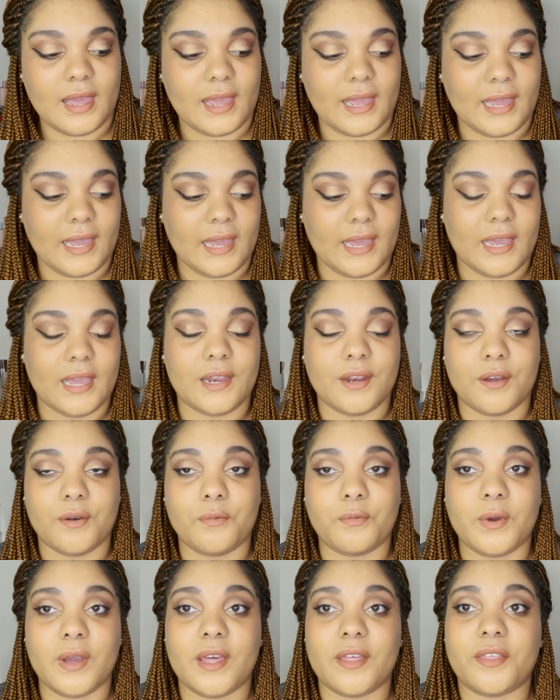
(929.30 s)

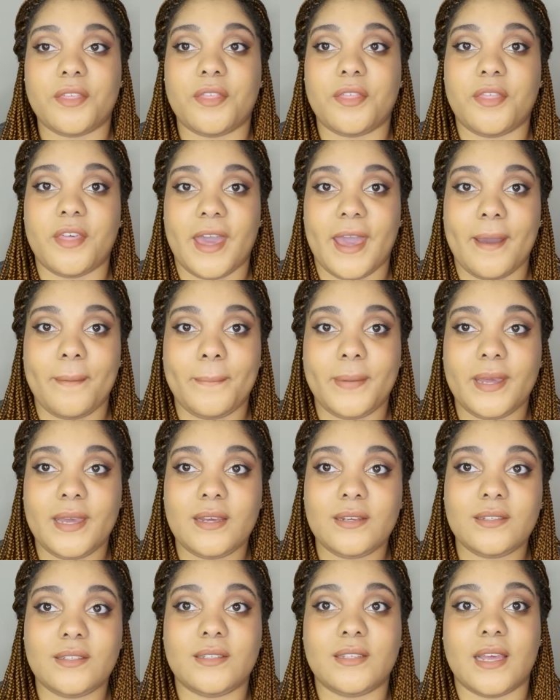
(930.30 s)
And with that
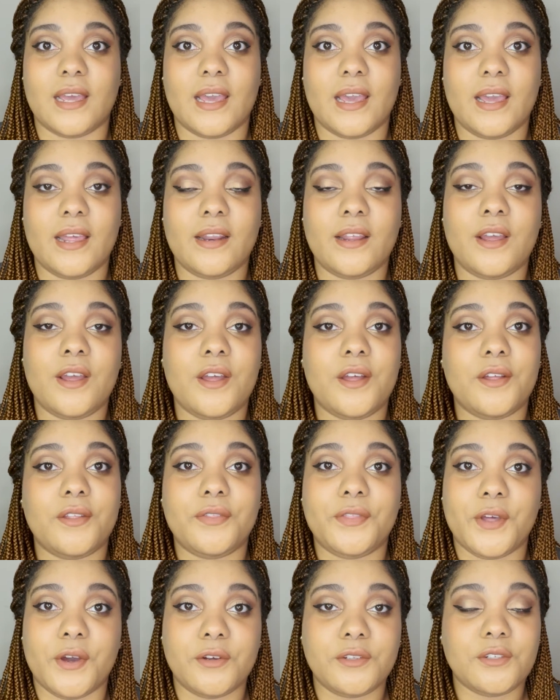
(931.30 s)
being said,
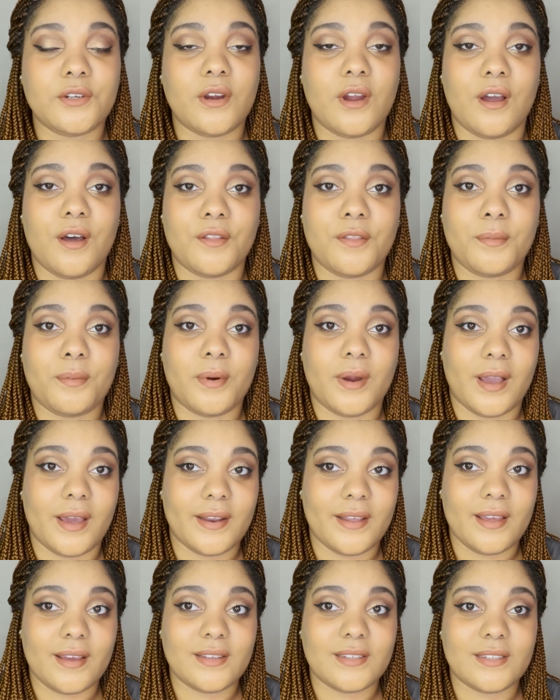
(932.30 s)
those are all the
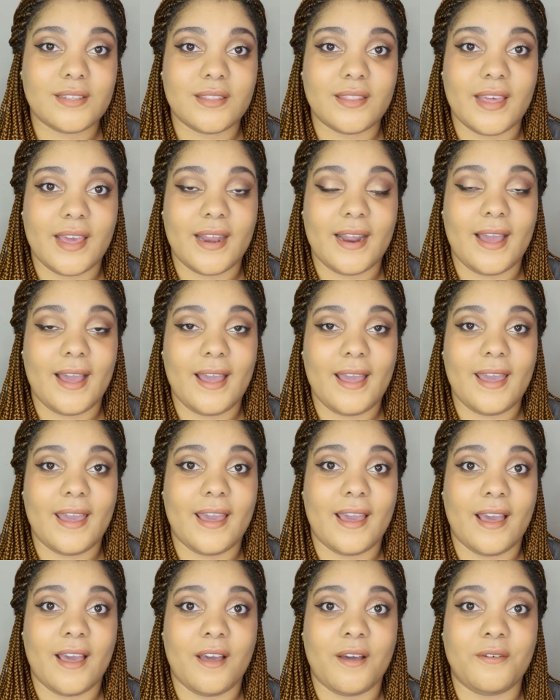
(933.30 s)
products that I
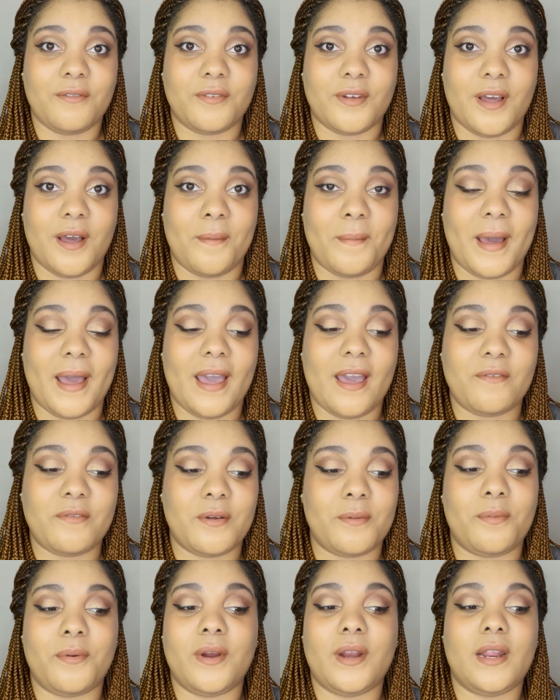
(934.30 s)
have. I have
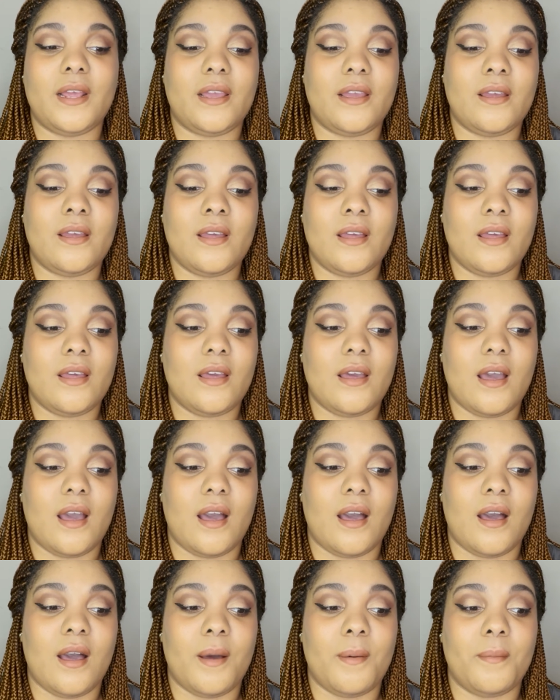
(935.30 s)
a pretty
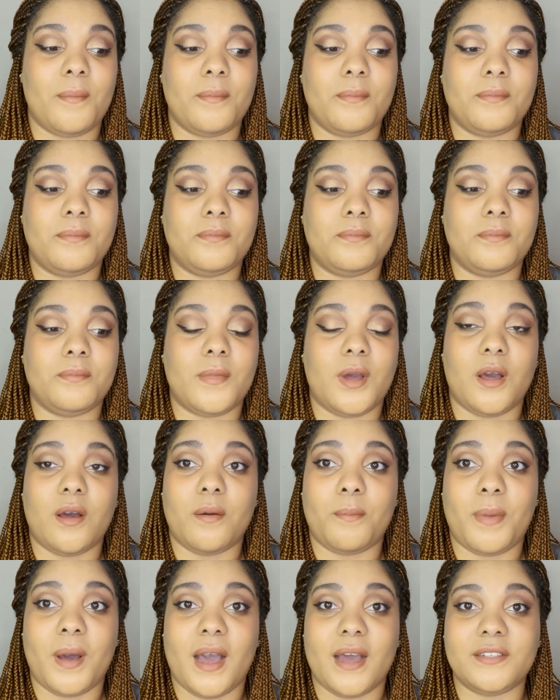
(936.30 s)

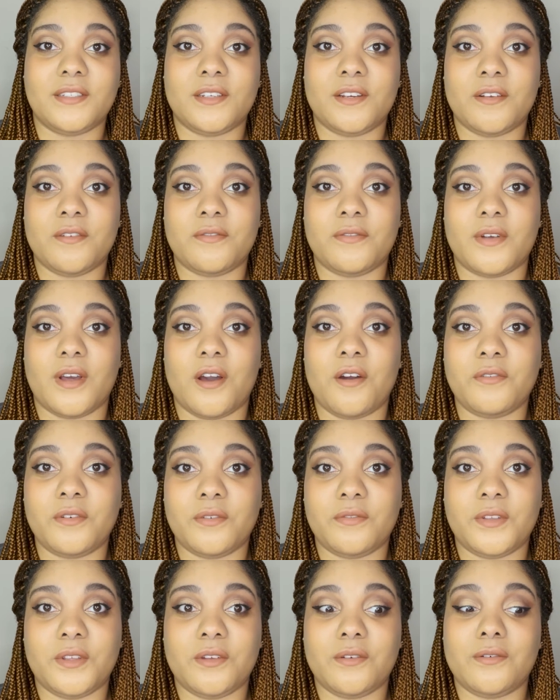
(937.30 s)
positive
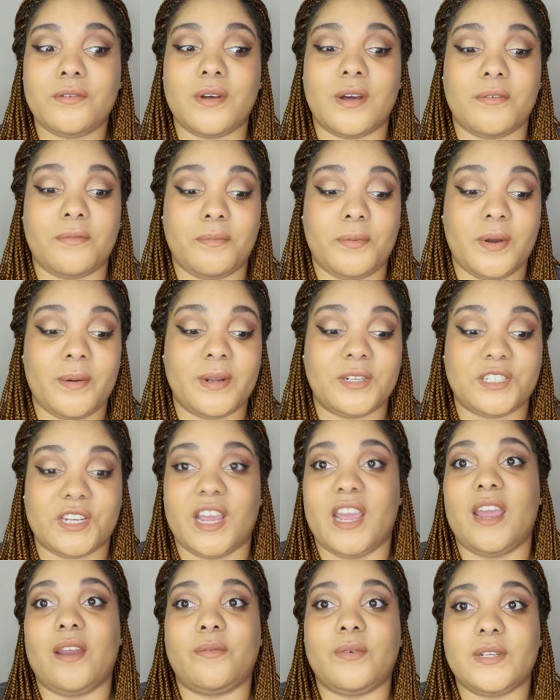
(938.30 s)
overview of pretty much
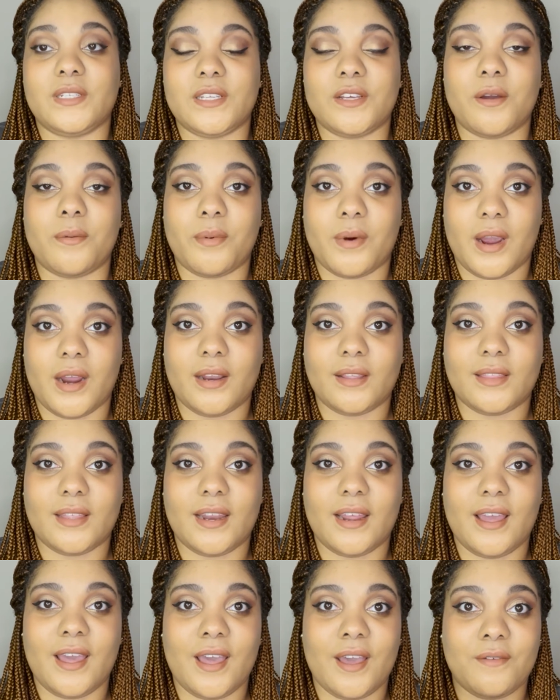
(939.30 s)
every single product
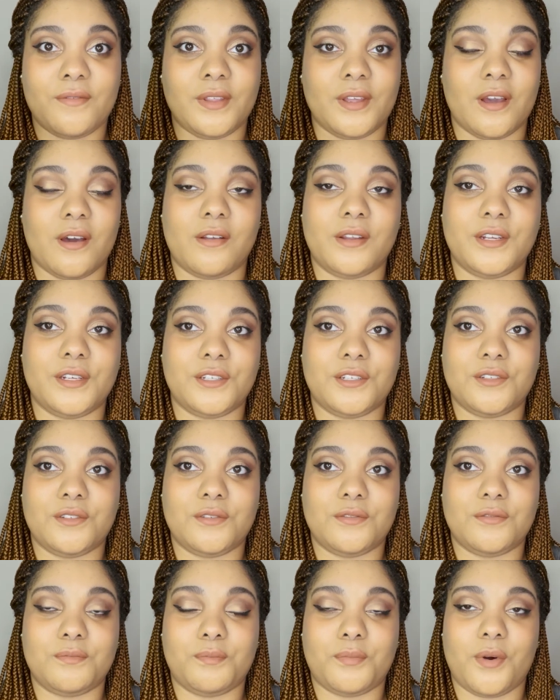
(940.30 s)
that I have. The only
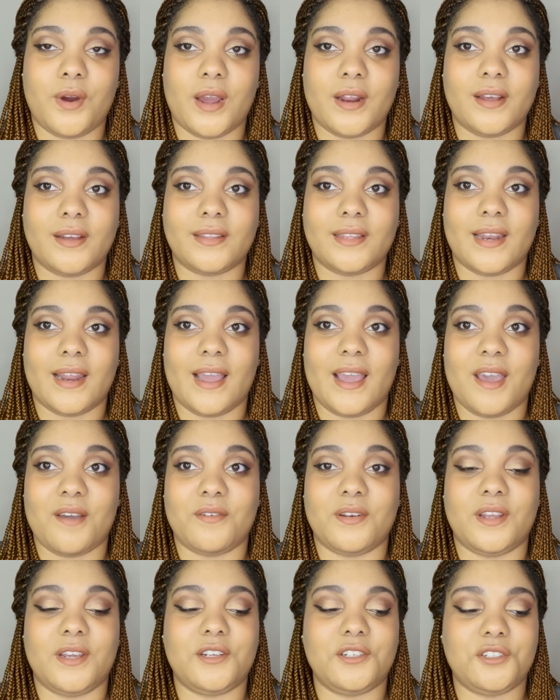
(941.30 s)
product that I
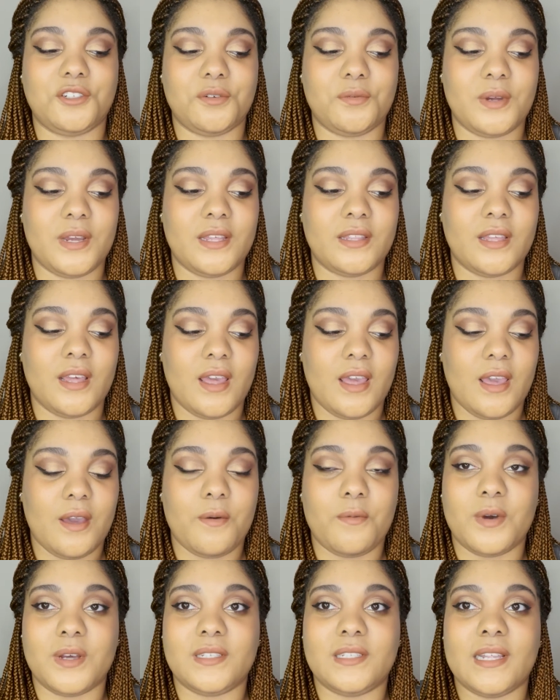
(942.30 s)
have an issue with
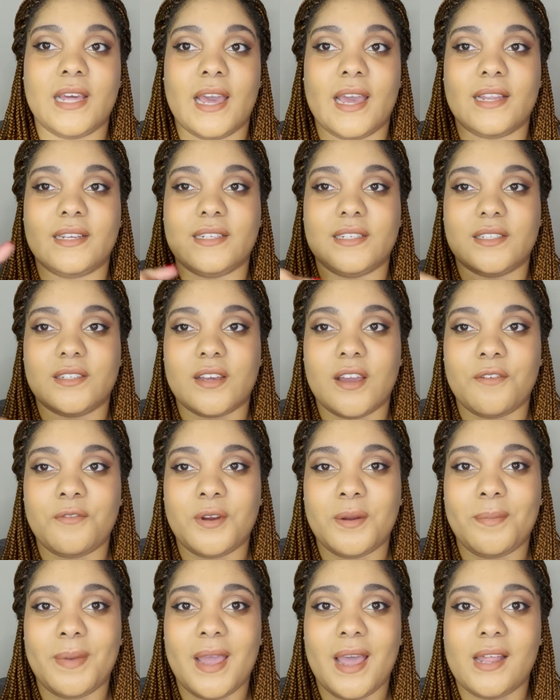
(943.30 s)
was that
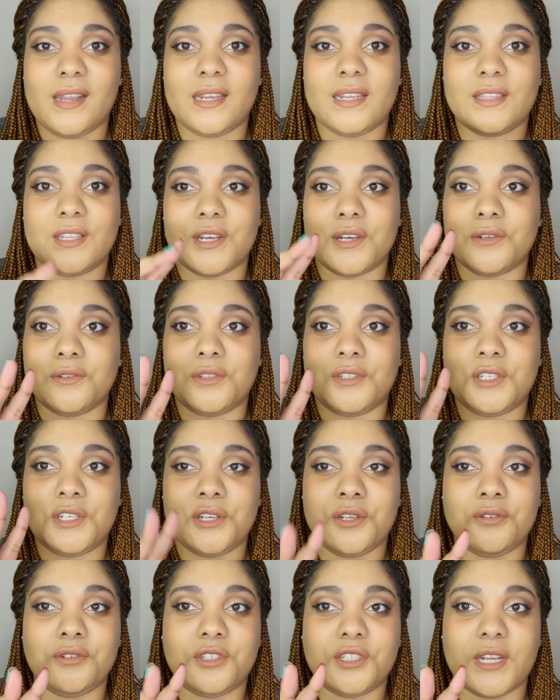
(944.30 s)
Discovery palette, those
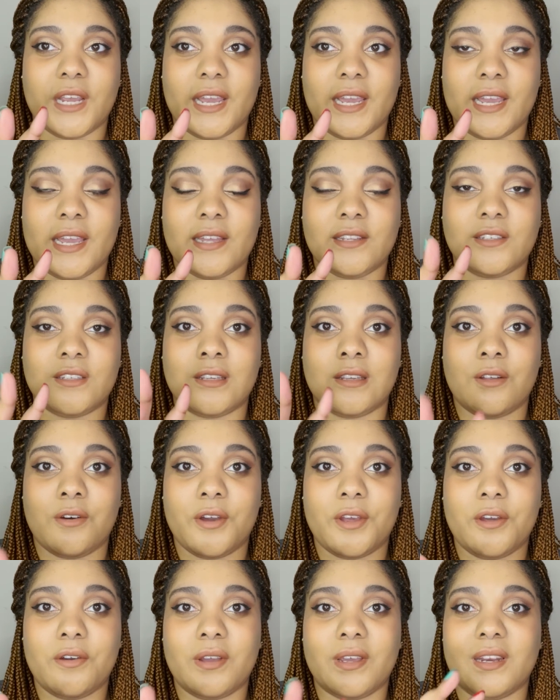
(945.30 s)
2 shades,
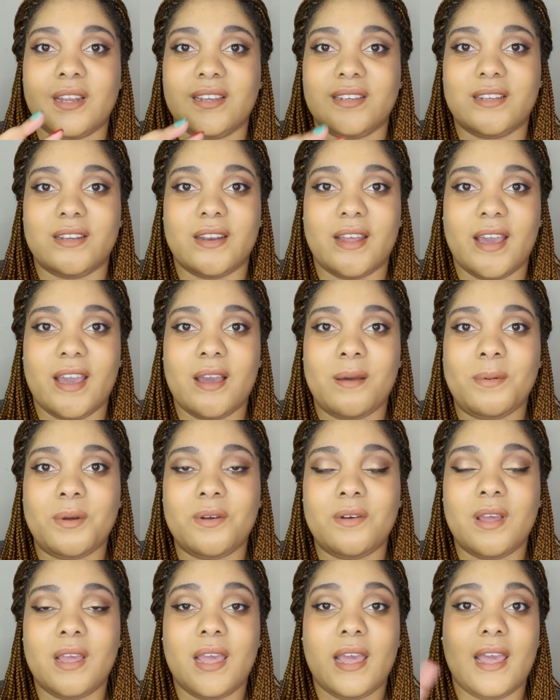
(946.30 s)
Loyal and
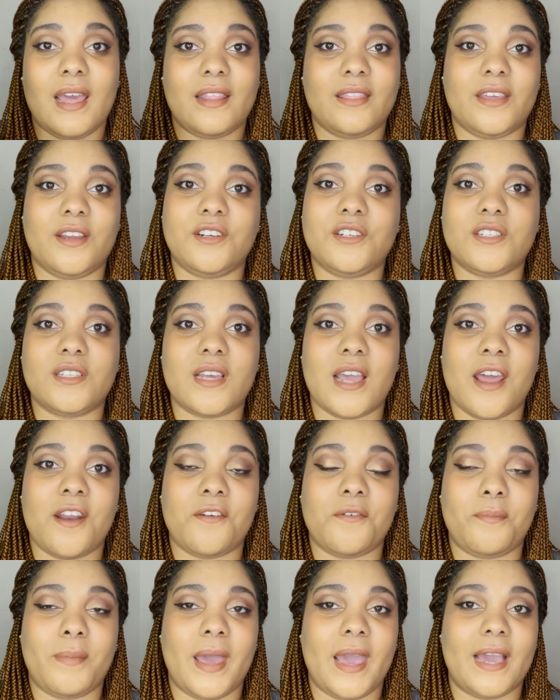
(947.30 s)
Undeniable. They're just
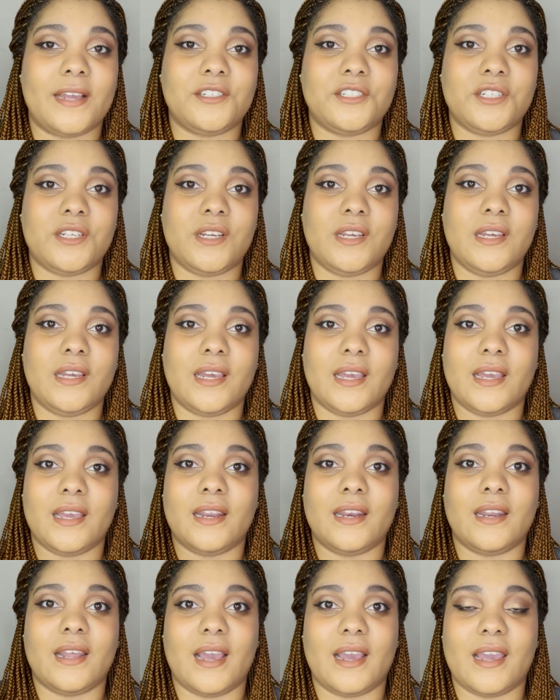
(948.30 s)
kind of patchy
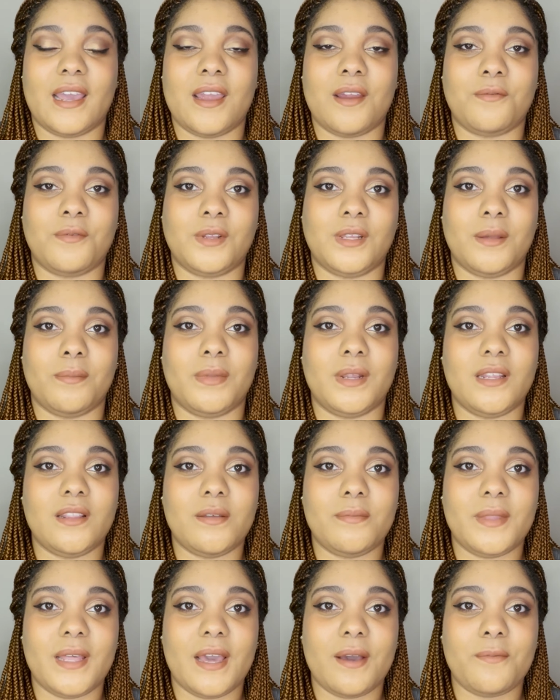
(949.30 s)
and I can't really
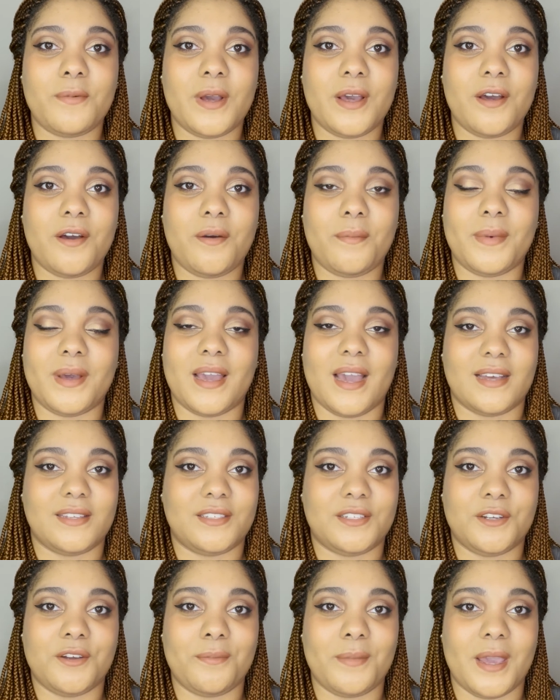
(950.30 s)
blend them that well, but I
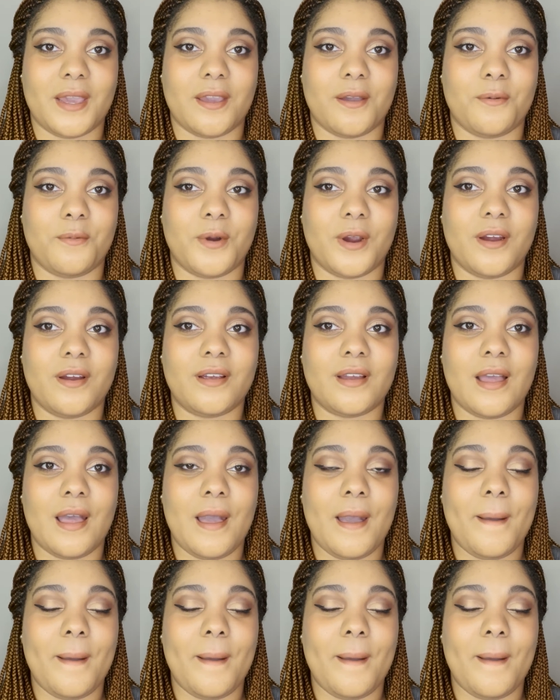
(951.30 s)
still make it work.